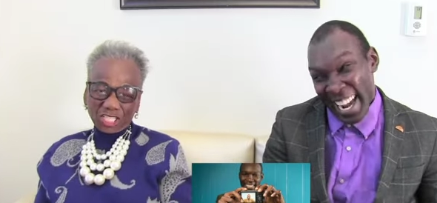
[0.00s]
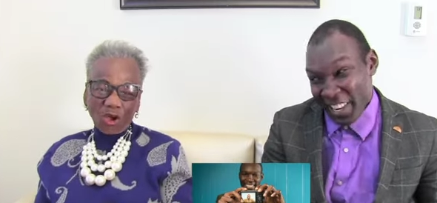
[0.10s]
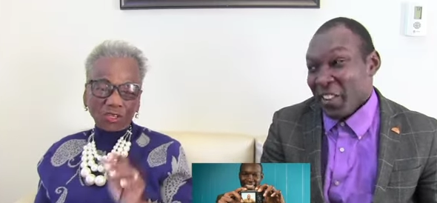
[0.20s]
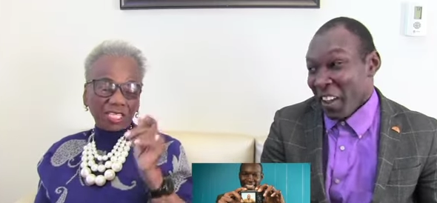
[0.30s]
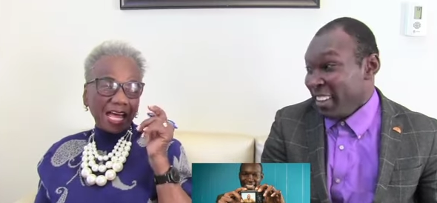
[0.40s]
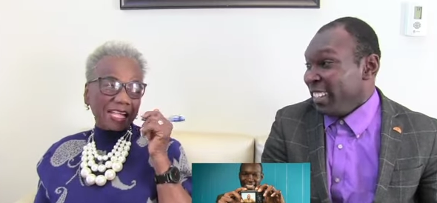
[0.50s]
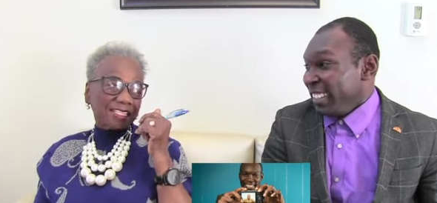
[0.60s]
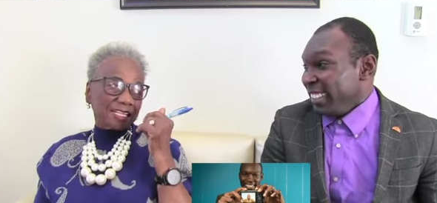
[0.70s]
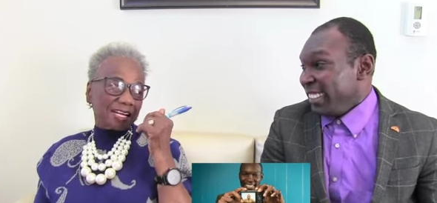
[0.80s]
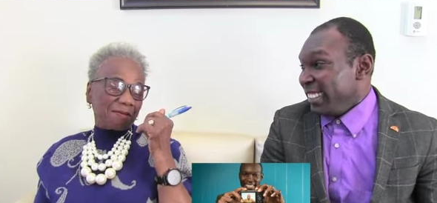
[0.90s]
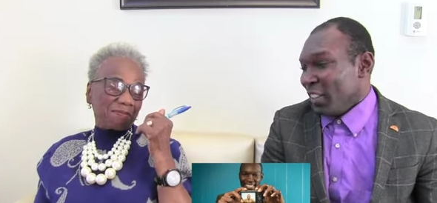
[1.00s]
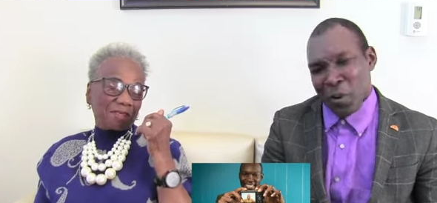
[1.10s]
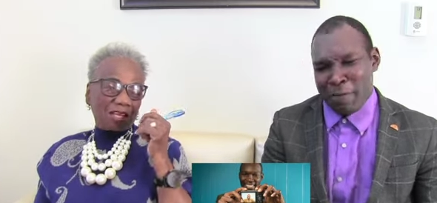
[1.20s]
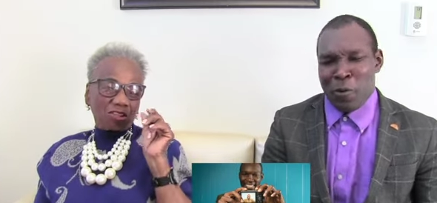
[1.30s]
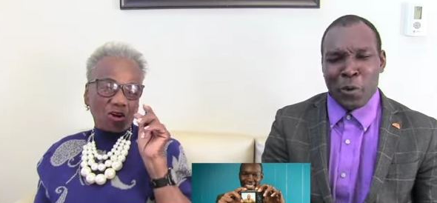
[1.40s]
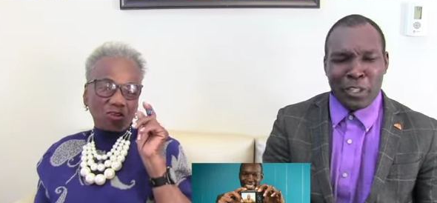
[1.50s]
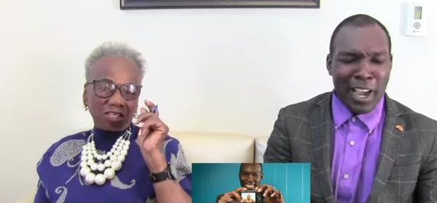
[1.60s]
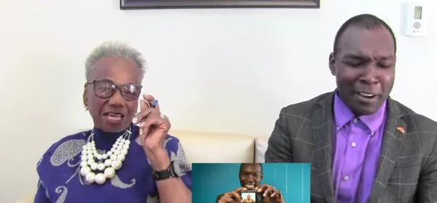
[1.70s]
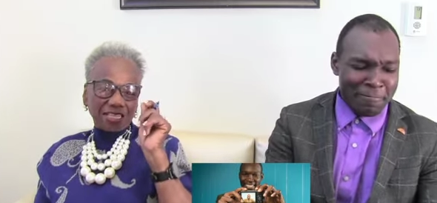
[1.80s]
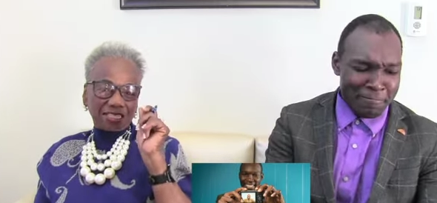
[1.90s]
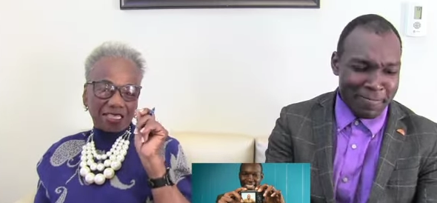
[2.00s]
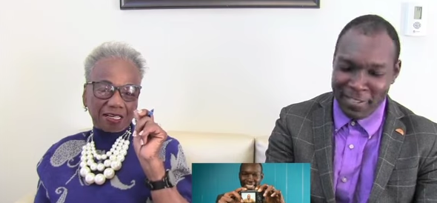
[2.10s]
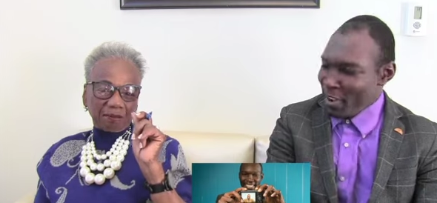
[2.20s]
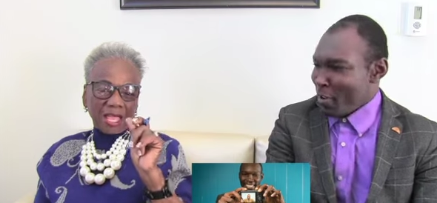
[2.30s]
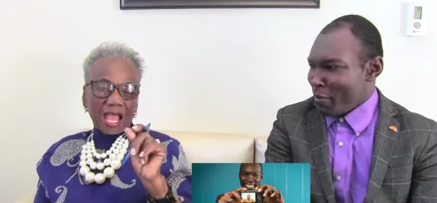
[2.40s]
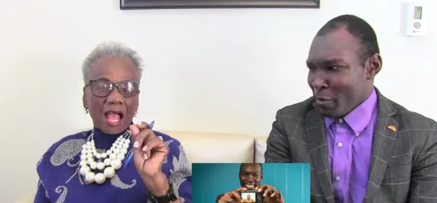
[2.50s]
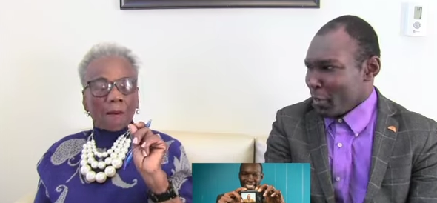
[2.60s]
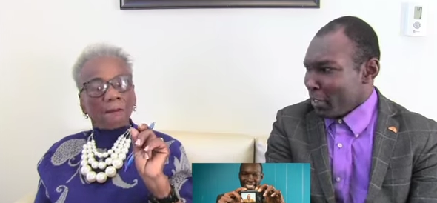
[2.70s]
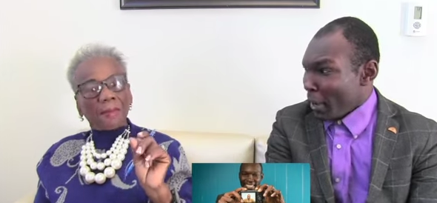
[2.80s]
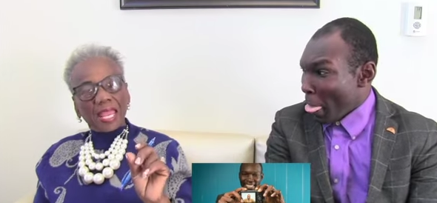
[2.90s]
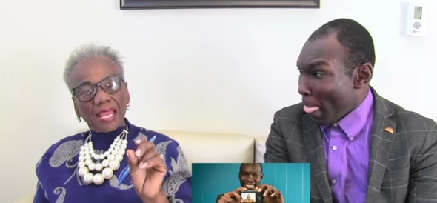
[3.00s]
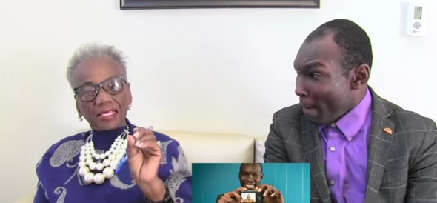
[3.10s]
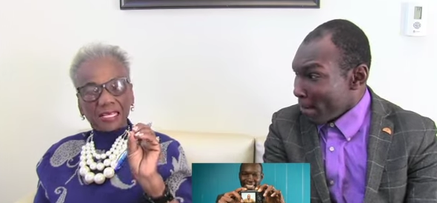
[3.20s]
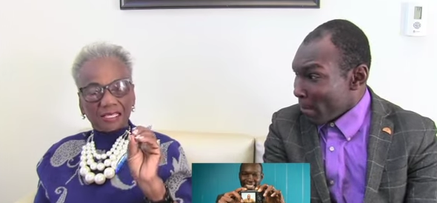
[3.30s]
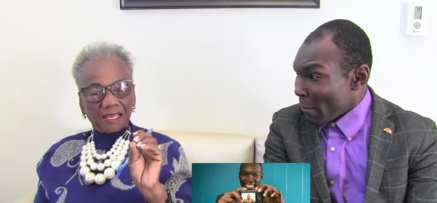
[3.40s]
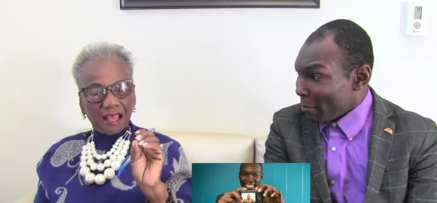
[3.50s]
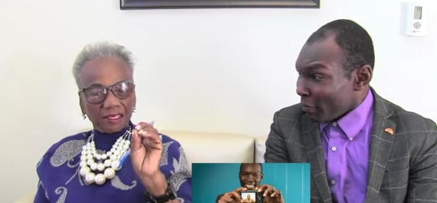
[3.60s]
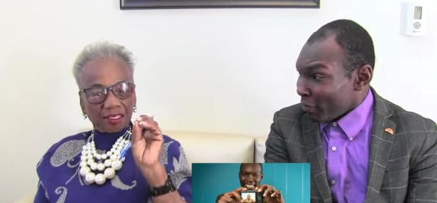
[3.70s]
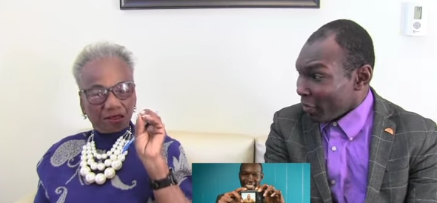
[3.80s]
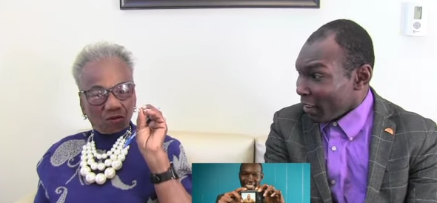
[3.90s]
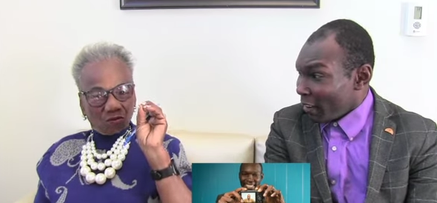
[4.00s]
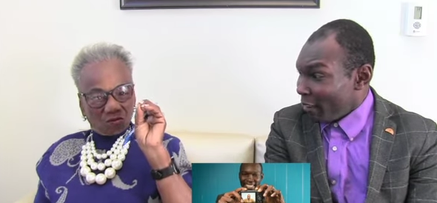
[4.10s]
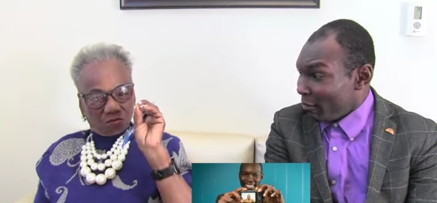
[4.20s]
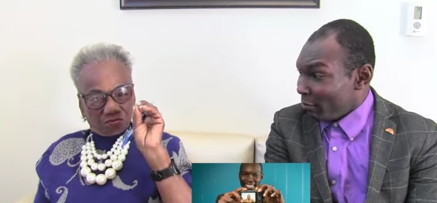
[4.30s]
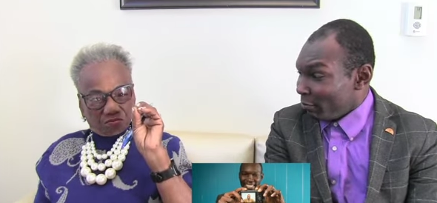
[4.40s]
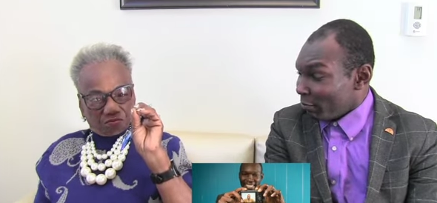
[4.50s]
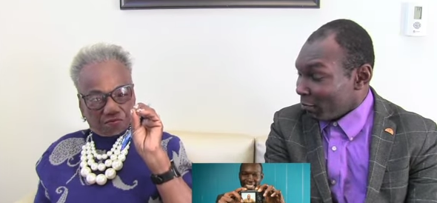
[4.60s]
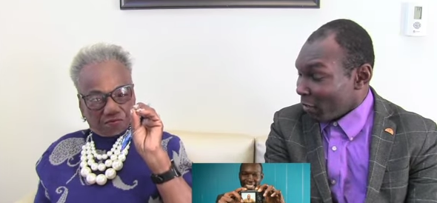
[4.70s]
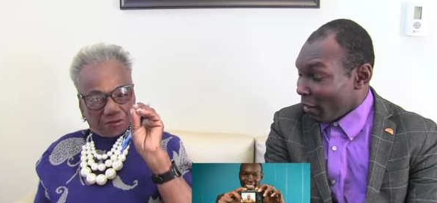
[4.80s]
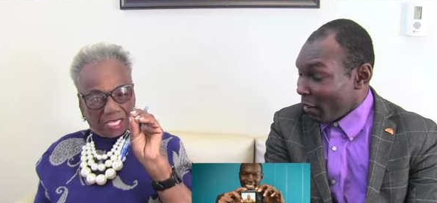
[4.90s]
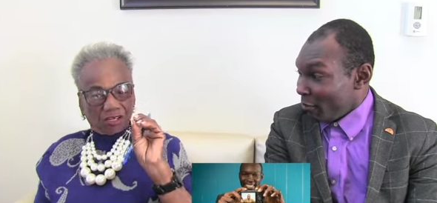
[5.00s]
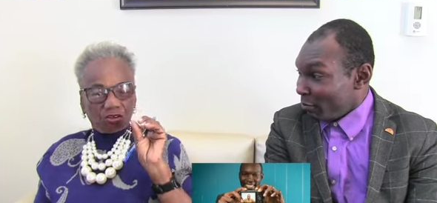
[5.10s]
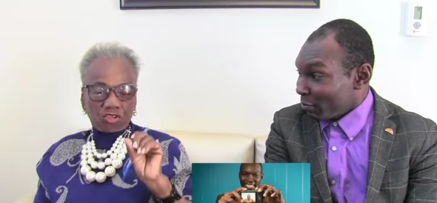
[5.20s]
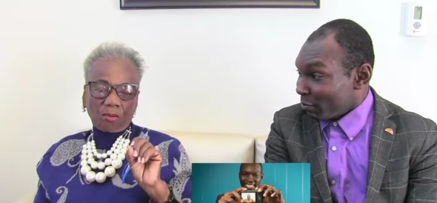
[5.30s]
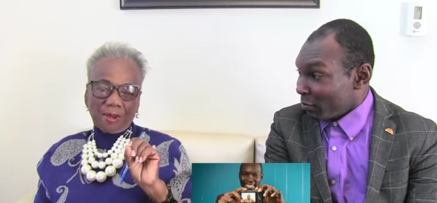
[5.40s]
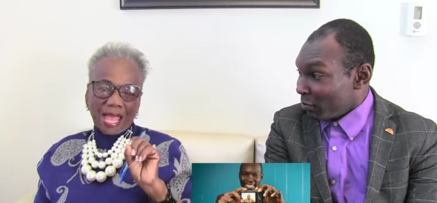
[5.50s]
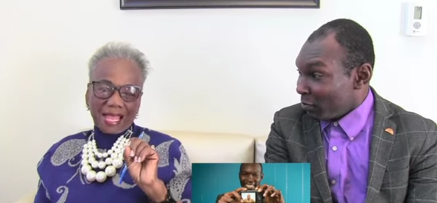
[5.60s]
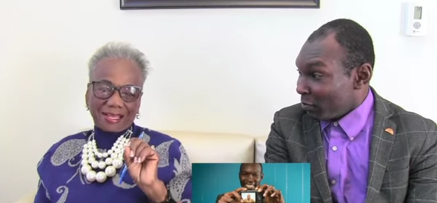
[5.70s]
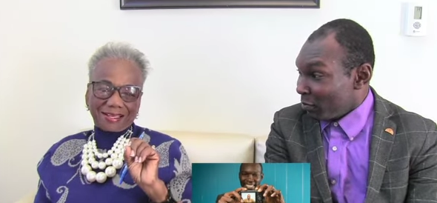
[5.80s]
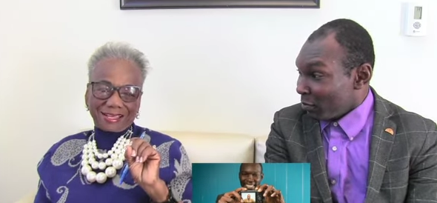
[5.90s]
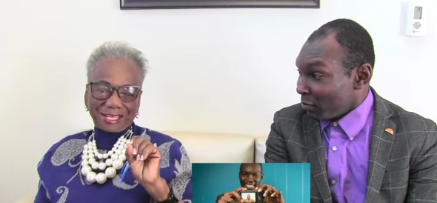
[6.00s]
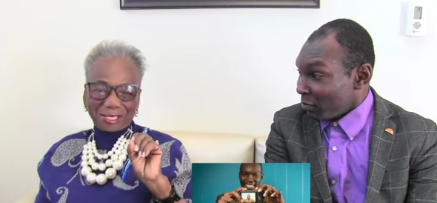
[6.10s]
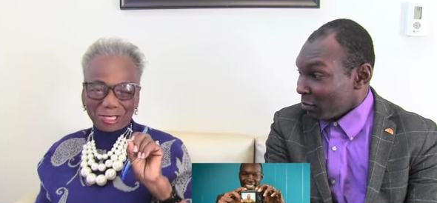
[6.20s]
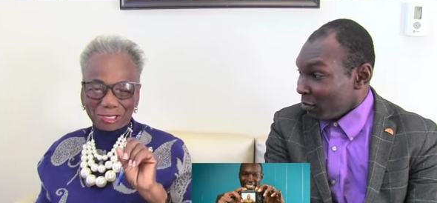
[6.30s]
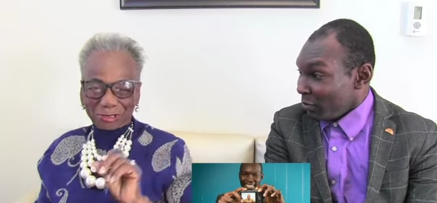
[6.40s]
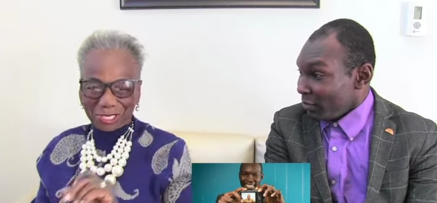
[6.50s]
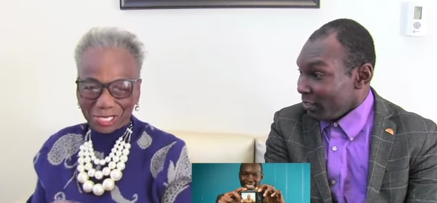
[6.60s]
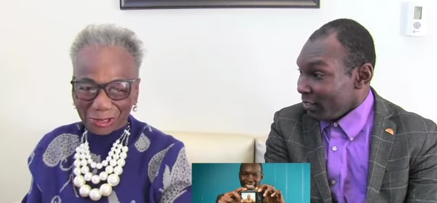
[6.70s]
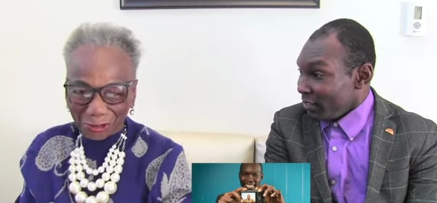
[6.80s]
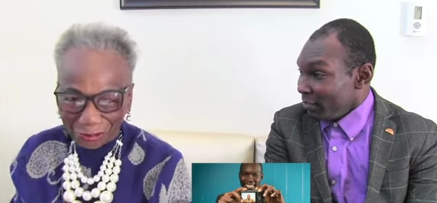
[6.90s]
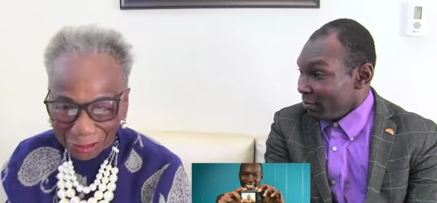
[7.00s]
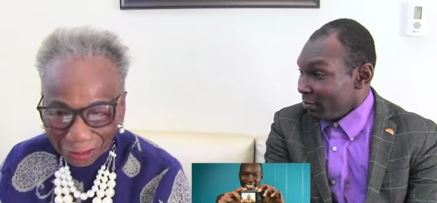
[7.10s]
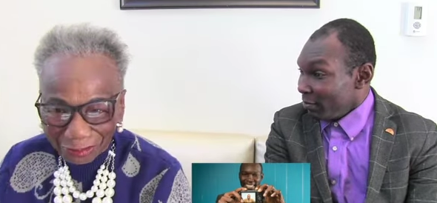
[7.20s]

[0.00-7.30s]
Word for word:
Speaker 1: Don't let them. Oh, of course Don't not. let them. No, of course not. Man cannot get on your back unless you lean over.